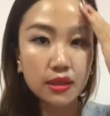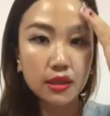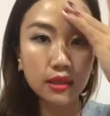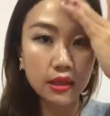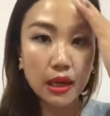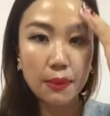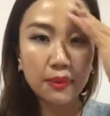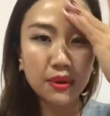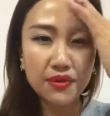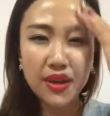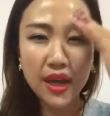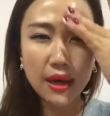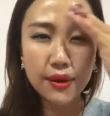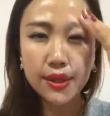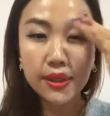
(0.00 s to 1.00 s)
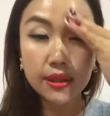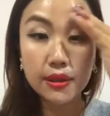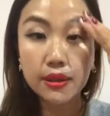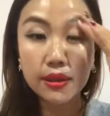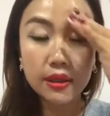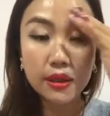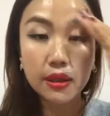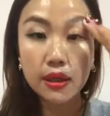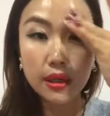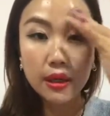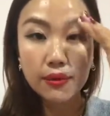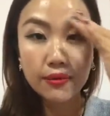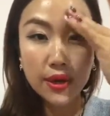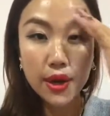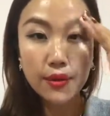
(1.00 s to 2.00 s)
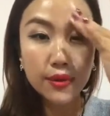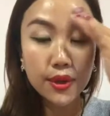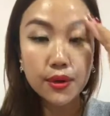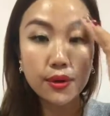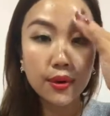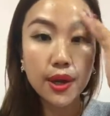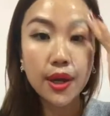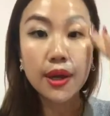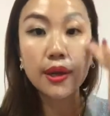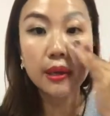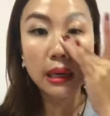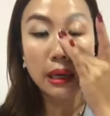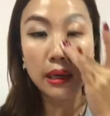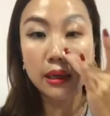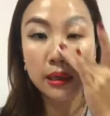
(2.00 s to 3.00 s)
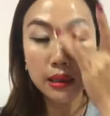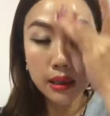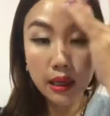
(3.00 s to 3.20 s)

the carpet very dirty, very gray, yeah.